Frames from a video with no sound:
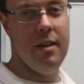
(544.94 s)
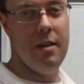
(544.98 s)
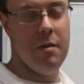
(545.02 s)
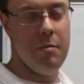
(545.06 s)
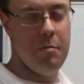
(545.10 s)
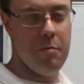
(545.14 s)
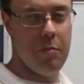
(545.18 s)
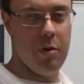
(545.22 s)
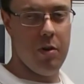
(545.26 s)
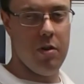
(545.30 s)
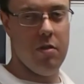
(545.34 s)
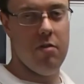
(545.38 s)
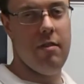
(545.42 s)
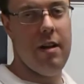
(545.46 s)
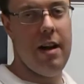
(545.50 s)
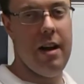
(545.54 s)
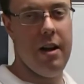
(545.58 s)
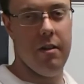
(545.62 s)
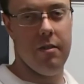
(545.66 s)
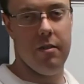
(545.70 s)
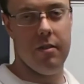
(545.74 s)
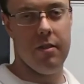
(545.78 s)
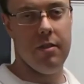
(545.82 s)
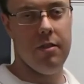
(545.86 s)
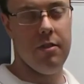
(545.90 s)
per
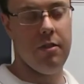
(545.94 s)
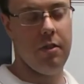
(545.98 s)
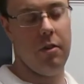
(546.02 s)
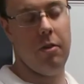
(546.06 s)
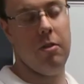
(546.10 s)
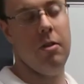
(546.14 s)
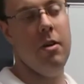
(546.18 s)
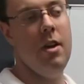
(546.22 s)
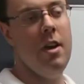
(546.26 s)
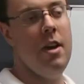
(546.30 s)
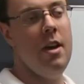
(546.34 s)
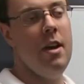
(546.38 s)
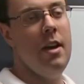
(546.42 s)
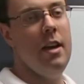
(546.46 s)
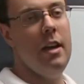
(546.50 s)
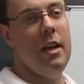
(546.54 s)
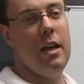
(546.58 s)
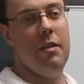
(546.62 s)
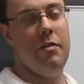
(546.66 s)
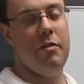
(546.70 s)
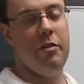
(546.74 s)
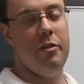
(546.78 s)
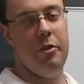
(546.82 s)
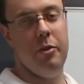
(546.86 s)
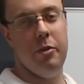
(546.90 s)
round. So if
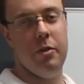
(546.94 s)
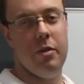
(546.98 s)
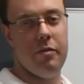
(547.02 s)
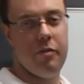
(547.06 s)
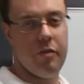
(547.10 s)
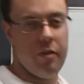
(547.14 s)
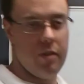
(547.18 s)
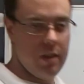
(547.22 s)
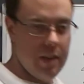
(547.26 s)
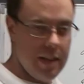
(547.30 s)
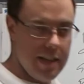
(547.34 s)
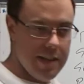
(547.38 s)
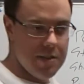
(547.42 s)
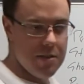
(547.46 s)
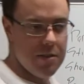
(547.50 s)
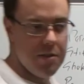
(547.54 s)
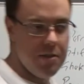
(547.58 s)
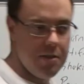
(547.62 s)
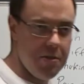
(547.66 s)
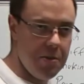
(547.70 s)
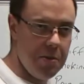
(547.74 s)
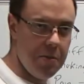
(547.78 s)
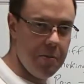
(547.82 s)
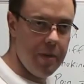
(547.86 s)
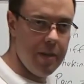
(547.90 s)
you're doing it for less than
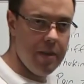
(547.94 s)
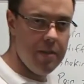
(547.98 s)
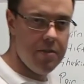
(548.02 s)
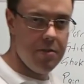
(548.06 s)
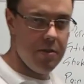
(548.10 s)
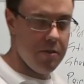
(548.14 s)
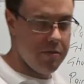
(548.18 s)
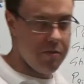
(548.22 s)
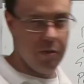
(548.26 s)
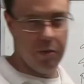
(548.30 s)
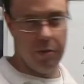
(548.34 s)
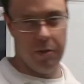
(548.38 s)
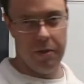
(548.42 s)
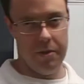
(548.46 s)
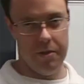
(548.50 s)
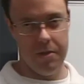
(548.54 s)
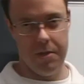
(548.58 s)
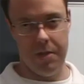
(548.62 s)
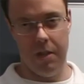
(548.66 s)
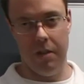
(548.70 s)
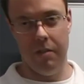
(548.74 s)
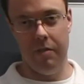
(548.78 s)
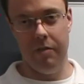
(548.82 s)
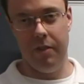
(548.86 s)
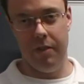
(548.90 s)
2 minutes, you're fooling
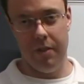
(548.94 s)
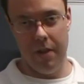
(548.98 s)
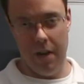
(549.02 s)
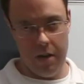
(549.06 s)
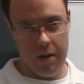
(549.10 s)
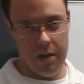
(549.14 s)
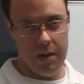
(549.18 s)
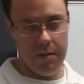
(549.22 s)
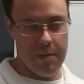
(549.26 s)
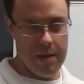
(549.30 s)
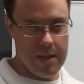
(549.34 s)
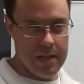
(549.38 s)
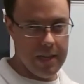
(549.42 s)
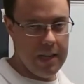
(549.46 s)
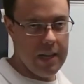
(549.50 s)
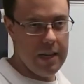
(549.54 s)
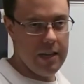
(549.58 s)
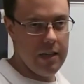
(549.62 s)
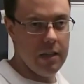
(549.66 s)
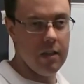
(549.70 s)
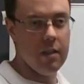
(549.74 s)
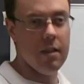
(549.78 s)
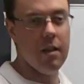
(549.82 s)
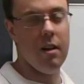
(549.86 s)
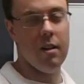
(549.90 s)
yourself. You're not going to make any
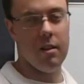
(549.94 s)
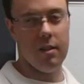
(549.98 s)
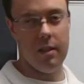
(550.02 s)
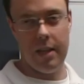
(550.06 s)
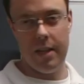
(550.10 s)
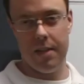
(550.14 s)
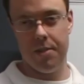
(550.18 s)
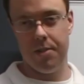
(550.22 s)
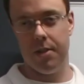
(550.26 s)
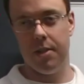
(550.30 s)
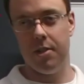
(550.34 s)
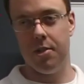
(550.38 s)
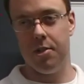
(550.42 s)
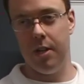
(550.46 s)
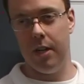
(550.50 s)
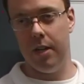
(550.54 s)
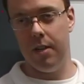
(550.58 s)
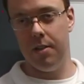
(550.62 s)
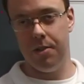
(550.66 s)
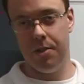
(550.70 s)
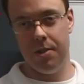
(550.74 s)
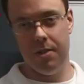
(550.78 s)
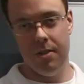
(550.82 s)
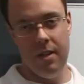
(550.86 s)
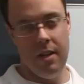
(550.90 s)
long-lasting
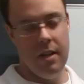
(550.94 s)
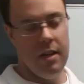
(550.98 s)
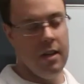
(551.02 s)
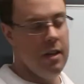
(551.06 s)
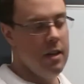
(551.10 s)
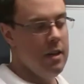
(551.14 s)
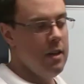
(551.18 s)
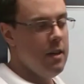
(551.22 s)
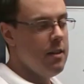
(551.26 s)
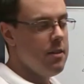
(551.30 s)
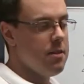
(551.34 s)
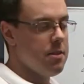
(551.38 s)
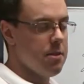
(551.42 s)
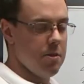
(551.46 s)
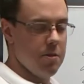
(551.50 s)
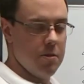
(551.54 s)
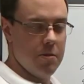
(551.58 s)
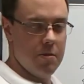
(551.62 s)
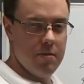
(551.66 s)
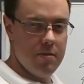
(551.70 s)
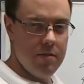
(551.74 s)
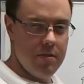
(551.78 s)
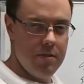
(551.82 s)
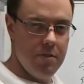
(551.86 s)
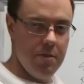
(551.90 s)
change. So
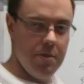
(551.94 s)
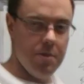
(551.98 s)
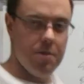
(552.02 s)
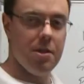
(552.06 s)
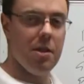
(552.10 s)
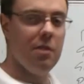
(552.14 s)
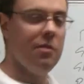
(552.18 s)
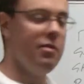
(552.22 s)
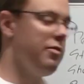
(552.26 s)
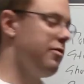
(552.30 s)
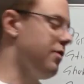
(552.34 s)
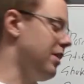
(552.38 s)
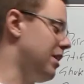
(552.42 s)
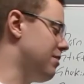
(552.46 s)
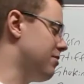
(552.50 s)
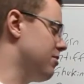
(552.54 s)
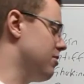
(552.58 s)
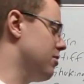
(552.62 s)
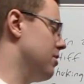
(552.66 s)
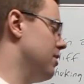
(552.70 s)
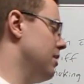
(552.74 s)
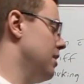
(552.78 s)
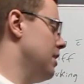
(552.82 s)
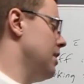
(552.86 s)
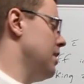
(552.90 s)
do yourself a
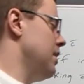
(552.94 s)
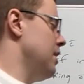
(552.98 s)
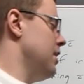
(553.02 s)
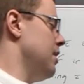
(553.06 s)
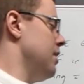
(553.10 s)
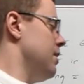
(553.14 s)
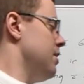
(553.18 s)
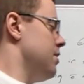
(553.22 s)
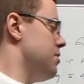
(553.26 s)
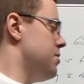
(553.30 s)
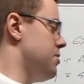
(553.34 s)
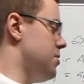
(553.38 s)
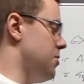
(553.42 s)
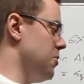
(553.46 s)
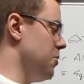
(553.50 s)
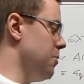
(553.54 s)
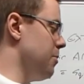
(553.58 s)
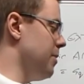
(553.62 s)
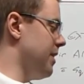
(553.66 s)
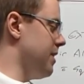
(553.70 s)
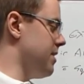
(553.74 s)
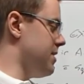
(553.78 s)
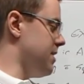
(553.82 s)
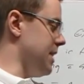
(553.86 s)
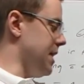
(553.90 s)
favor, 2
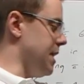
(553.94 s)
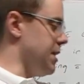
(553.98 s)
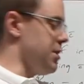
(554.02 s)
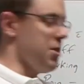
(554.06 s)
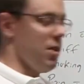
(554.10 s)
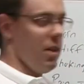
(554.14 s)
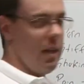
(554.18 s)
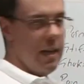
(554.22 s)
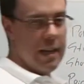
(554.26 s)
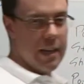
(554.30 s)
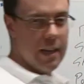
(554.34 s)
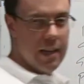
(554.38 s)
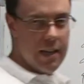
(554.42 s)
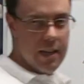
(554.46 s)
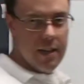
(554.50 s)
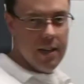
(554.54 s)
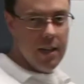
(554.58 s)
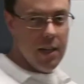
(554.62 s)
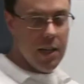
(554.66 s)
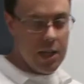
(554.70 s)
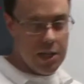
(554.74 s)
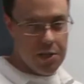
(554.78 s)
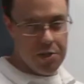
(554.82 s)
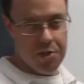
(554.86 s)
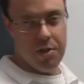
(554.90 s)
minutes each leg,
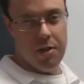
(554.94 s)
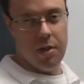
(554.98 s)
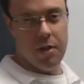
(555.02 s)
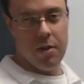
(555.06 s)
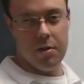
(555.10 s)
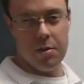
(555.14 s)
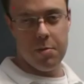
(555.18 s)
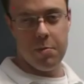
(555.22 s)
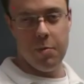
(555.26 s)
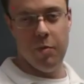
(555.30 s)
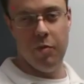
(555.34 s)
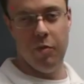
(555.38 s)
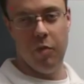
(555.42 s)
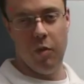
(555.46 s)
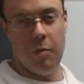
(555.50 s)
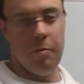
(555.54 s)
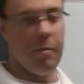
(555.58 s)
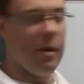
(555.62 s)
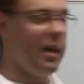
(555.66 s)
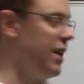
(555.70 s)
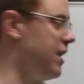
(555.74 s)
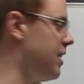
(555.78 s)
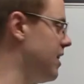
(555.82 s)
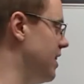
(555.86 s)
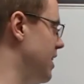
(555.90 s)
each of those before
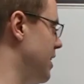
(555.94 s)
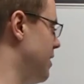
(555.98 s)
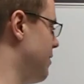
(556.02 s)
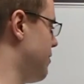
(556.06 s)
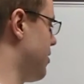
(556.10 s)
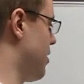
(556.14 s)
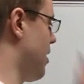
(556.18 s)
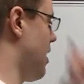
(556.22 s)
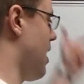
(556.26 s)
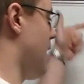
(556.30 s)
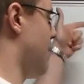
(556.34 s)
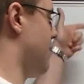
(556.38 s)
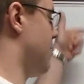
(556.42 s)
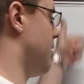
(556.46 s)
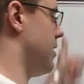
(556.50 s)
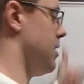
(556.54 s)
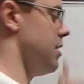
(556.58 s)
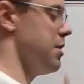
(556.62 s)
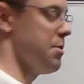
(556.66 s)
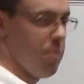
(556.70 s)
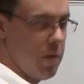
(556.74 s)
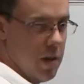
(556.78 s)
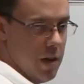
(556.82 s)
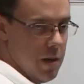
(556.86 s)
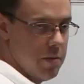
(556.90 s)
bed if you're having these
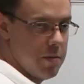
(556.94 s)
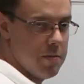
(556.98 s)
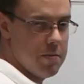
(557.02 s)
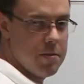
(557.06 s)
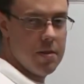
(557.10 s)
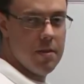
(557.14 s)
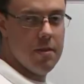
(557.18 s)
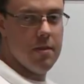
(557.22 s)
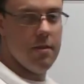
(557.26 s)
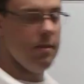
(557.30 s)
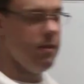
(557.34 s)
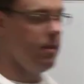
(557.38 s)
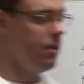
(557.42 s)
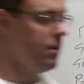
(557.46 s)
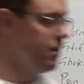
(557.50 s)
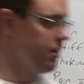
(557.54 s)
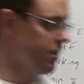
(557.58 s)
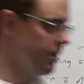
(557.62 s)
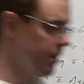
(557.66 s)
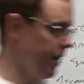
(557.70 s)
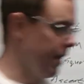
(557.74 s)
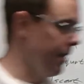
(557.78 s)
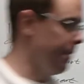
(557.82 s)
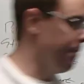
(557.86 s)
problems. Okay.